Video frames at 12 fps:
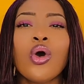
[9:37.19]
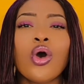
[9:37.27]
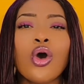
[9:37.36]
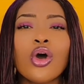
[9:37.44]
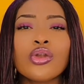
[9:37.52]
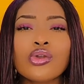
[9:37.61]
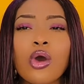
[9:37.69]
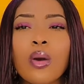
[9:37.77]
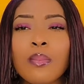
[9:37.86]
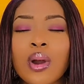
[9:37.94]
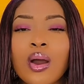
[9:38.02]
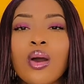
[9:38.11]
or
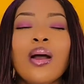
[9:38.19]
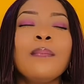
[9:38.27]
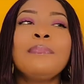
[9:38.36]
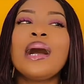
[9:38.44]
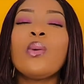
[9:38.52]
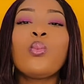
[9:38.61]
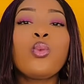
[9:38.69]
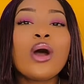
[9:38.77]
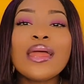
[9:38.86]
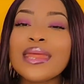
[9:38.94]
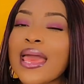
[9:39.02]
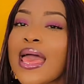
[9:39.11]
normal. But
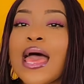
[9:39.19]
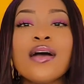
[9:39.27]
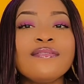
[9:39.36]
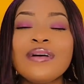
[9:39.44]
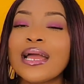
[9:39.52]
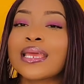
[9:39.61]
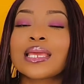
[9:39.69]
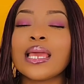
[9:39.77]
whatever